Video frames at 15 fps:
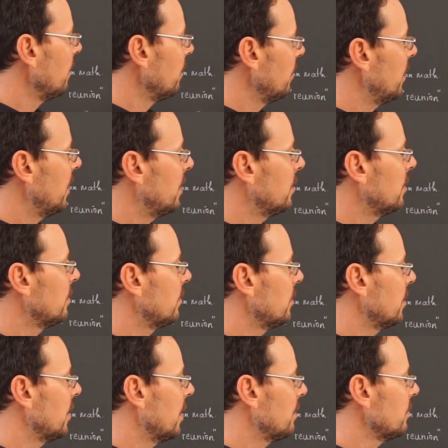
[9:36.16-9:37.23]
Then
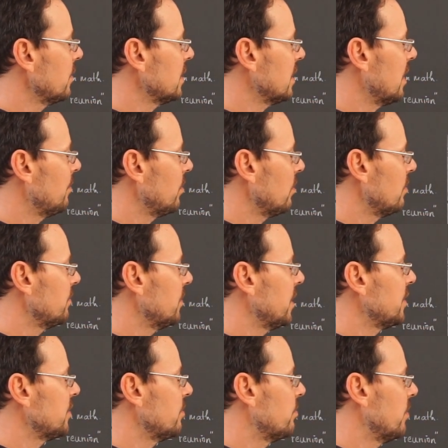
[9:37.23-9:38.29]
another example of an
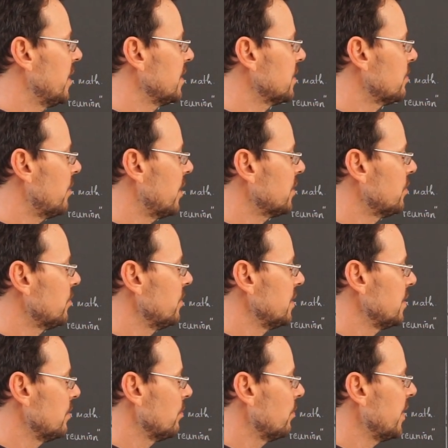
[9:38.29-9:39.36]
algebraic structure
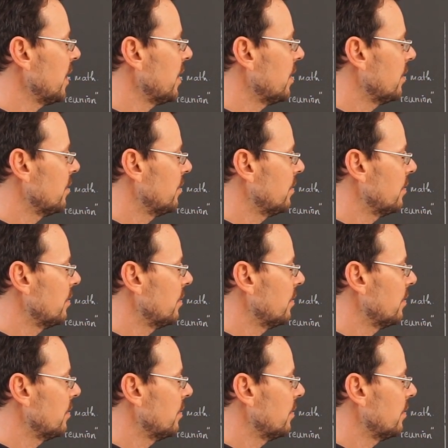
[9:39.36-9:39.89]
is a ring.